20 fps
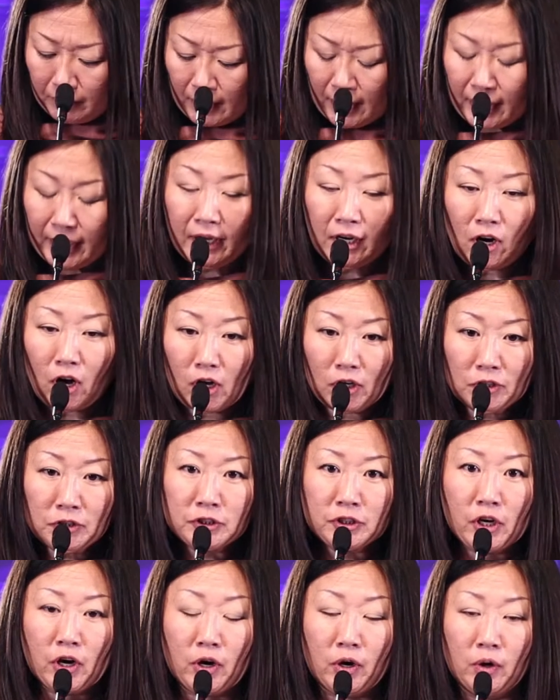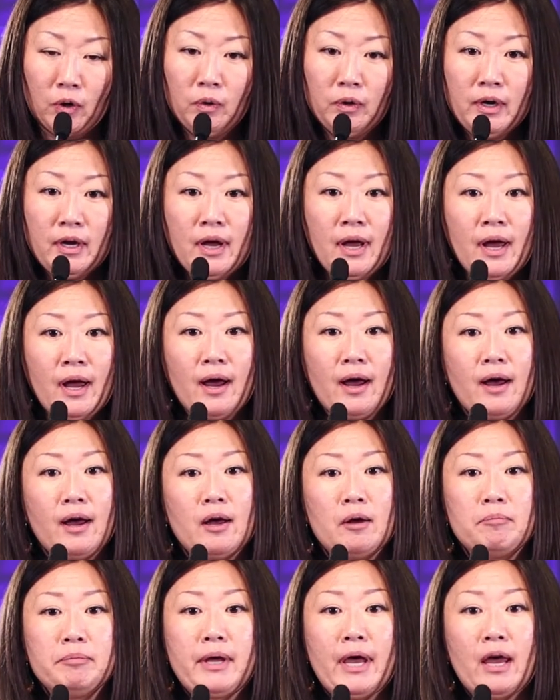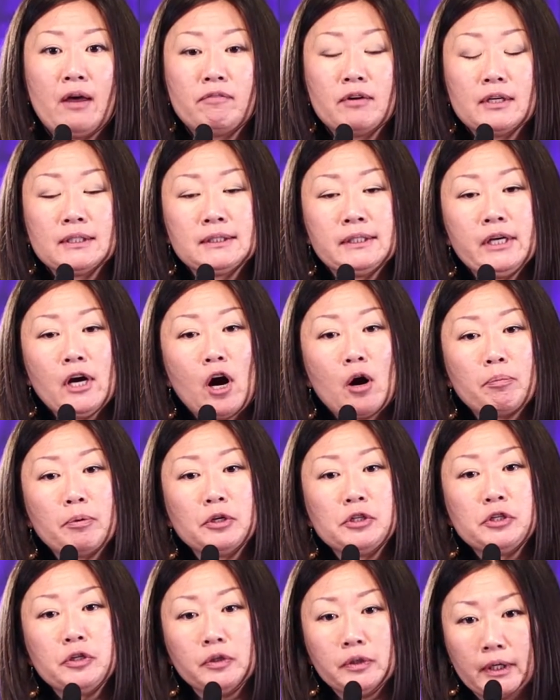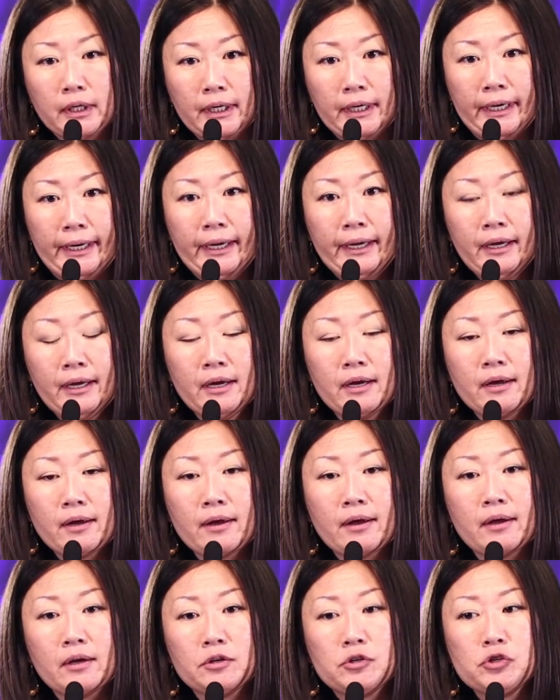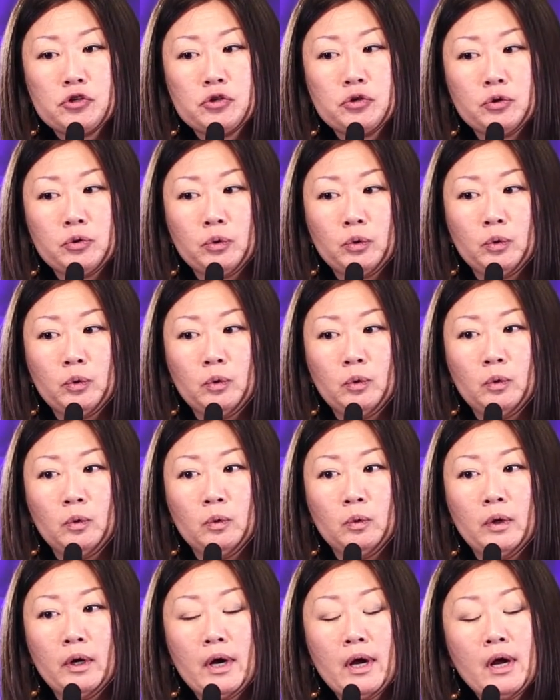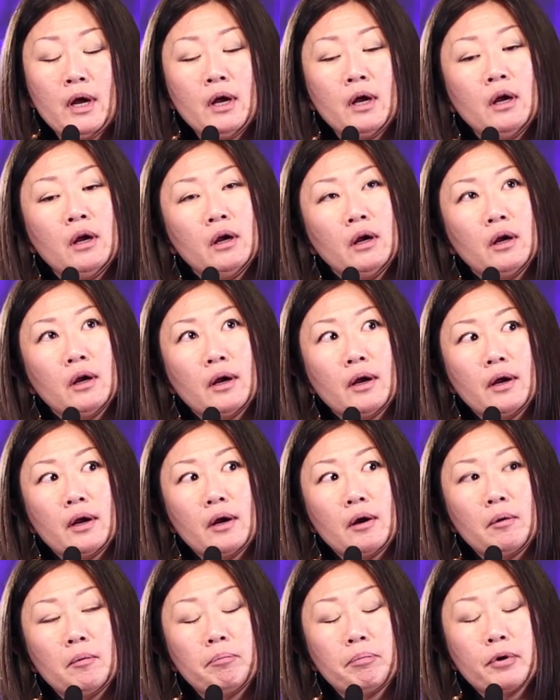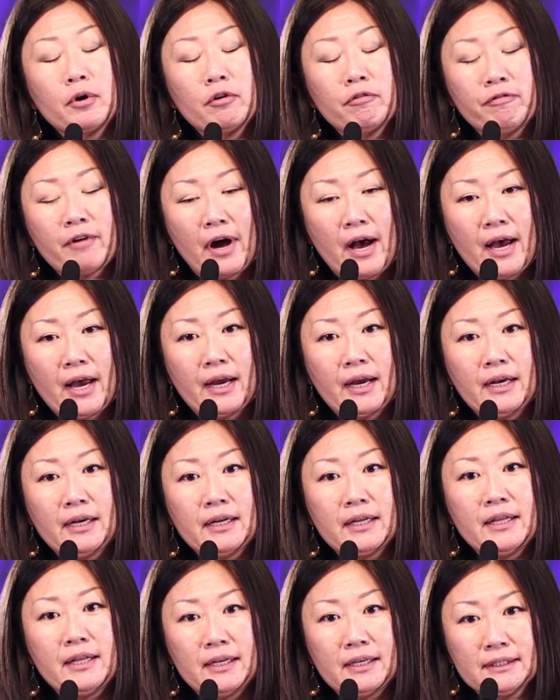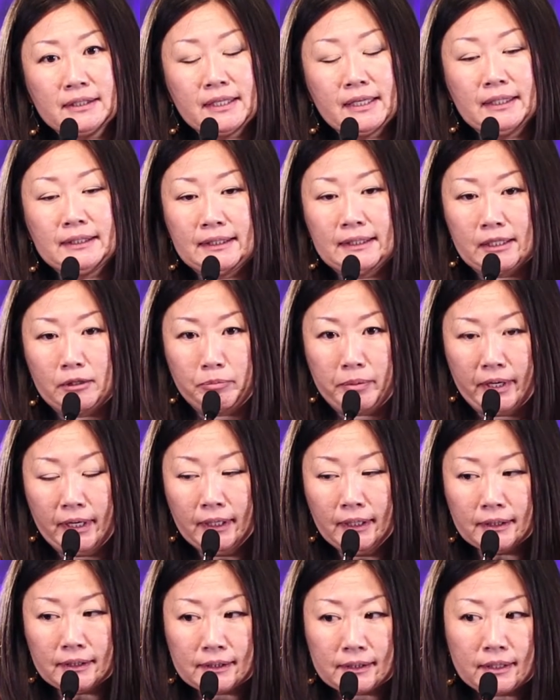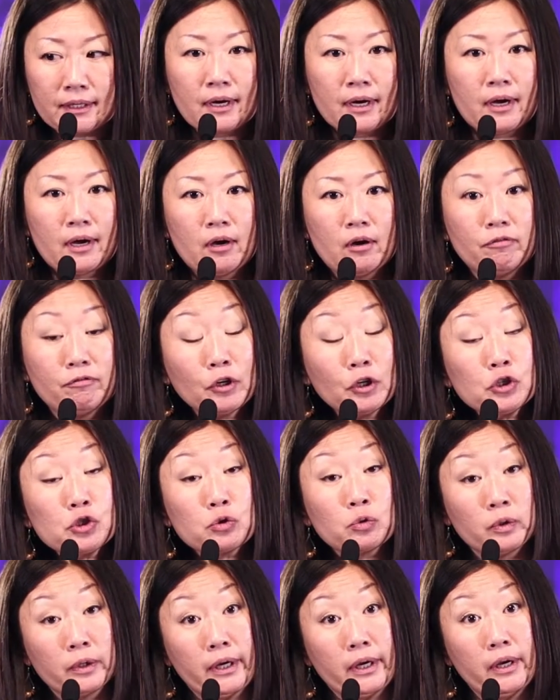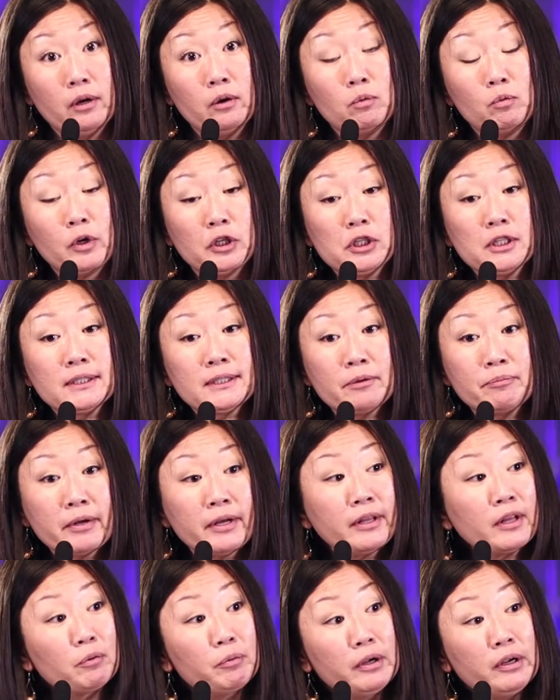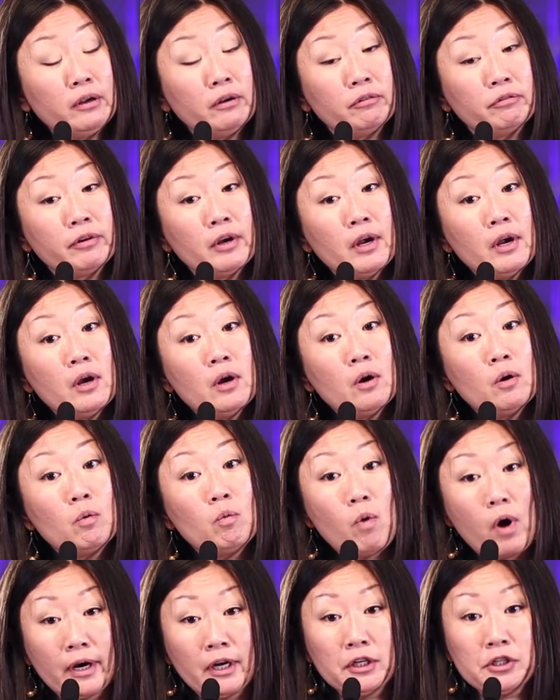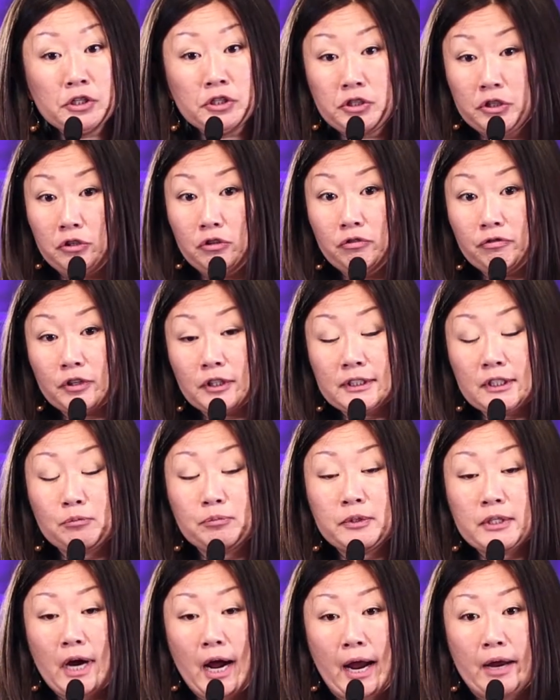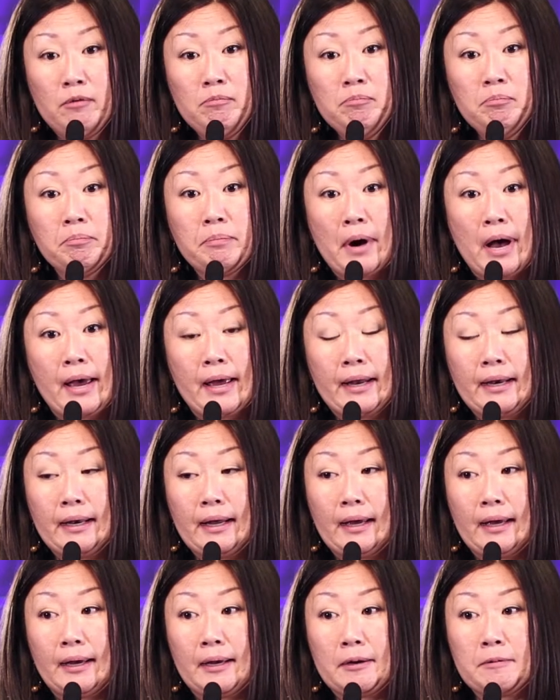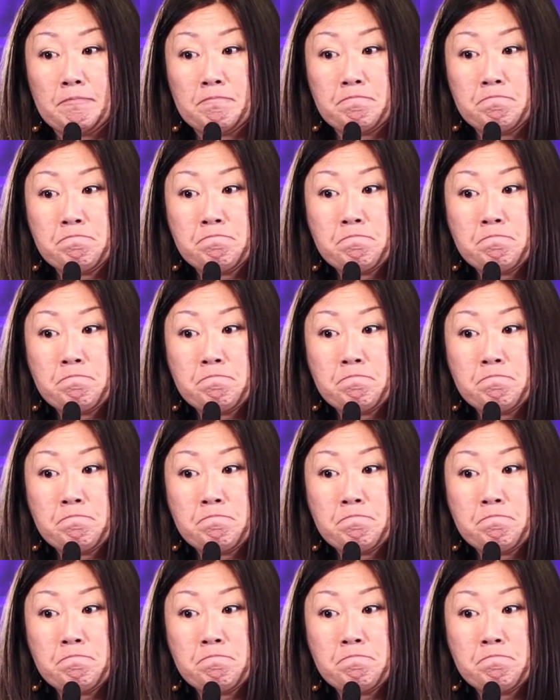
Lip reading: it also gave us the opportunity to provide this exhibit virtually, which is something that we've wanted to do for some time, but had